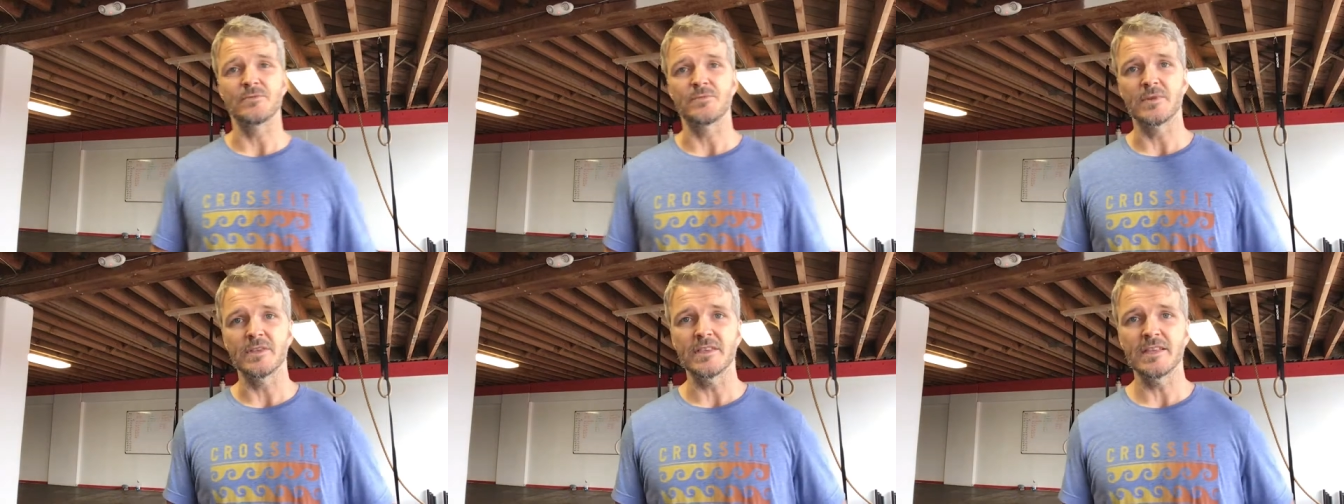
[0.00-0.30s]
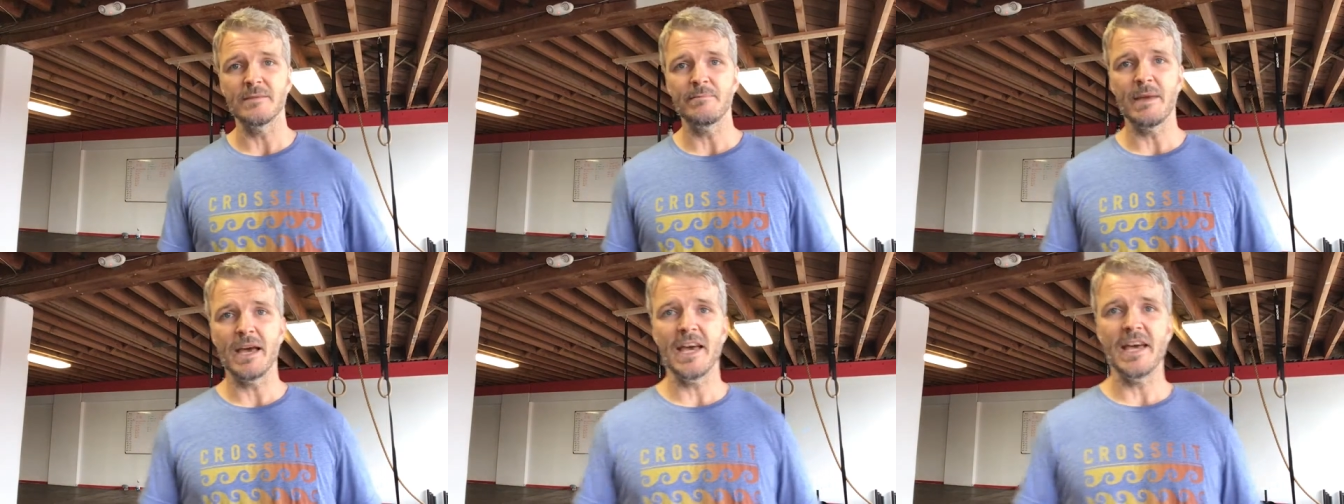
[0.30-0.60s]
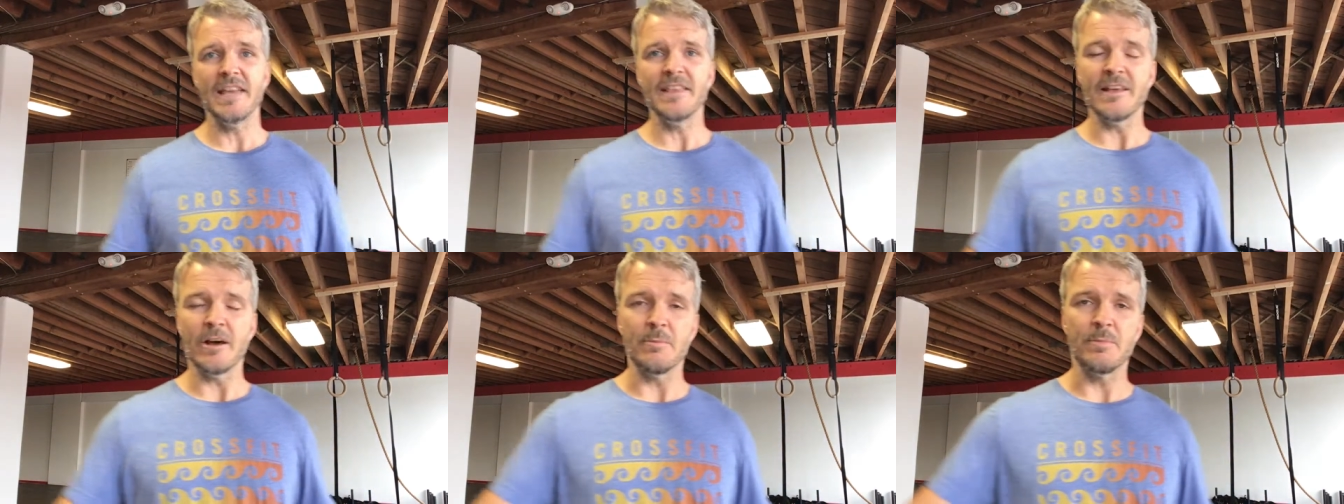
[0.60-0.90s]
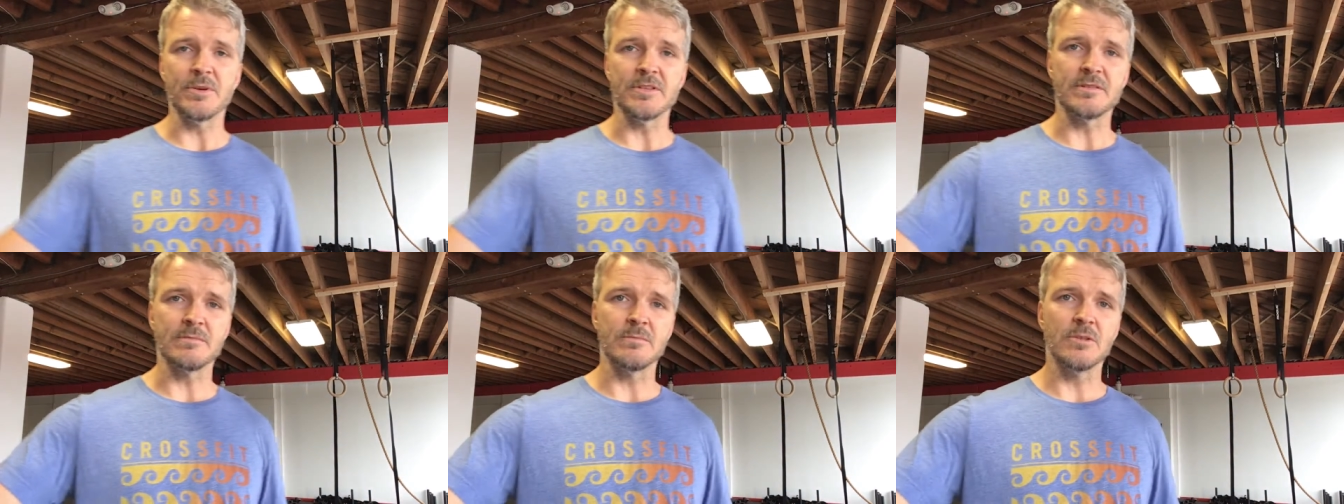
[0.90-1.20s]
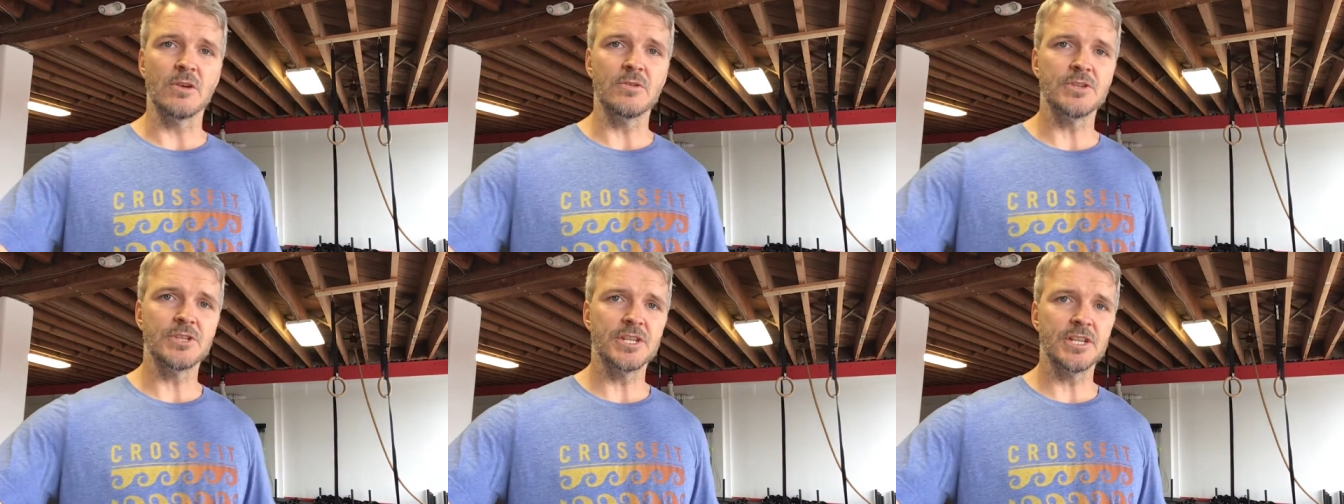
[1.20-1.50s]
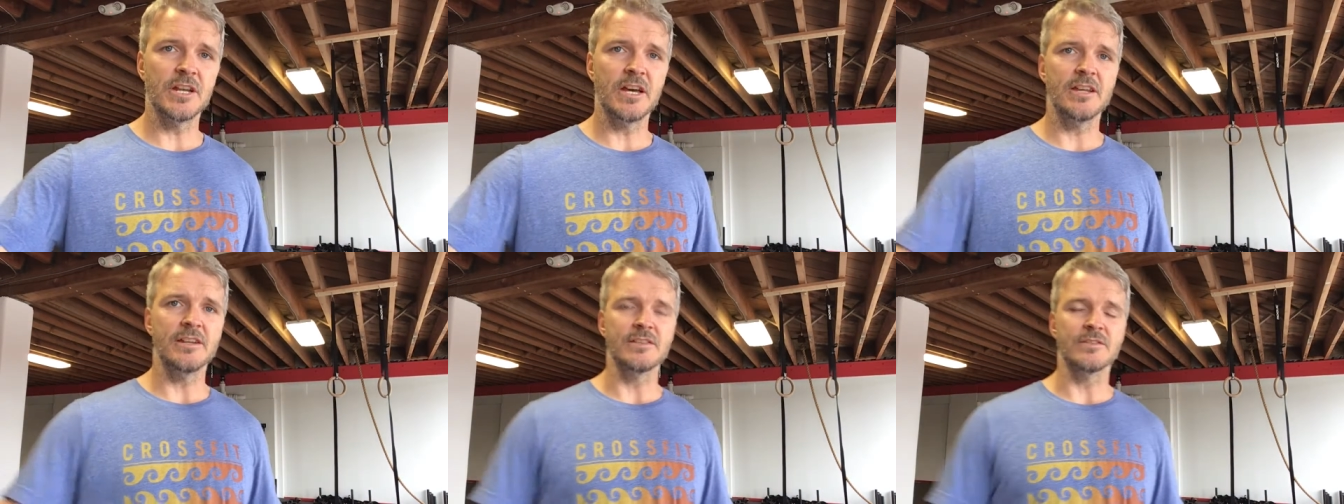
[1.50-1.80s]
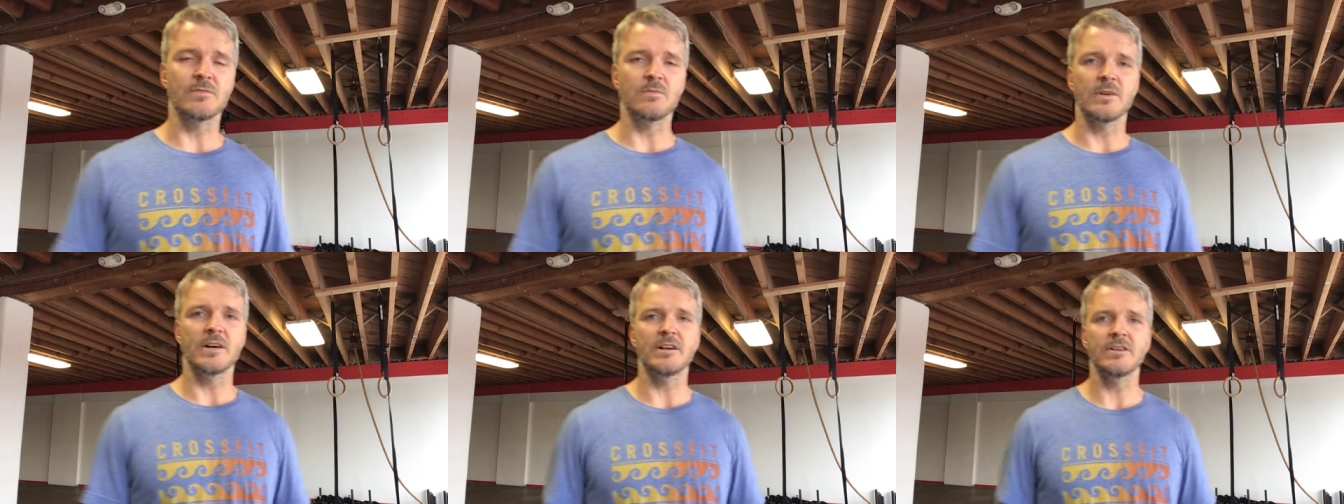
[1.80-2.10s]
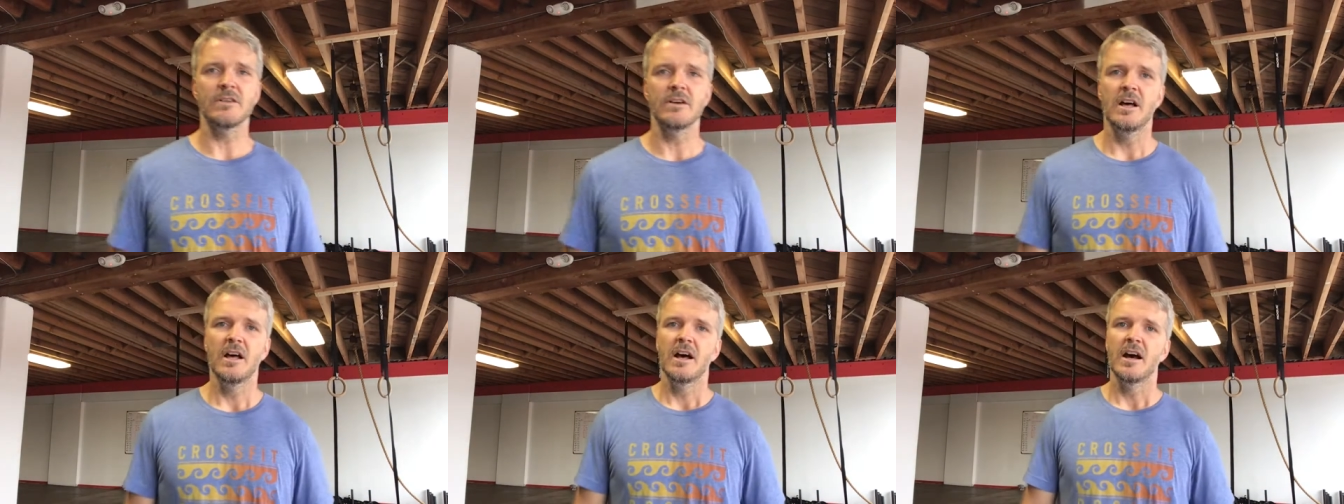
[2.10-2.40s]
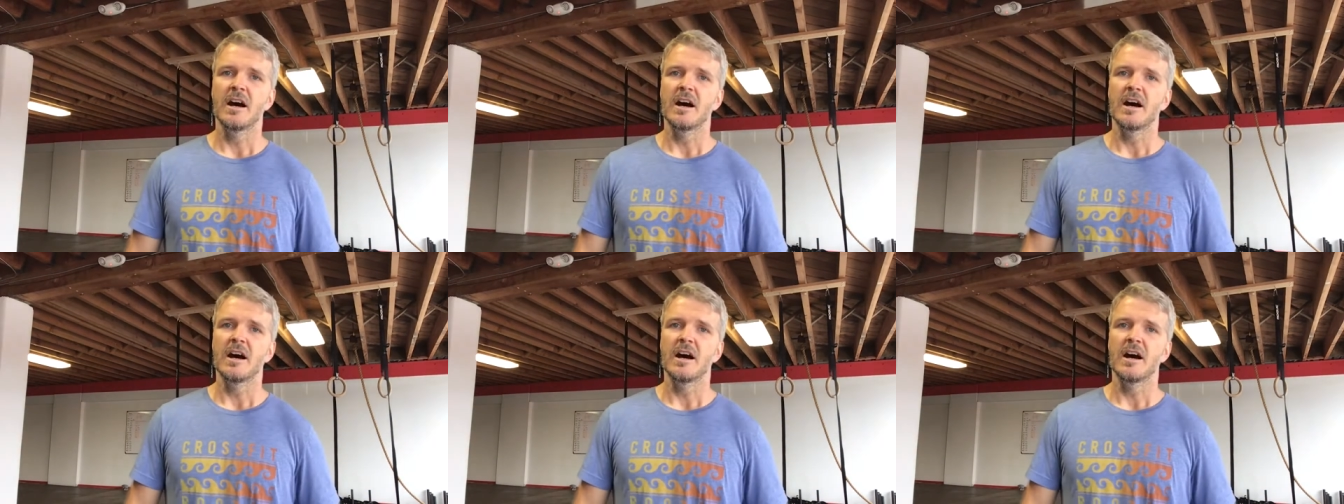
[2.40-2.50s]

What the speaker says: really bad, I'll put some lotion on as well.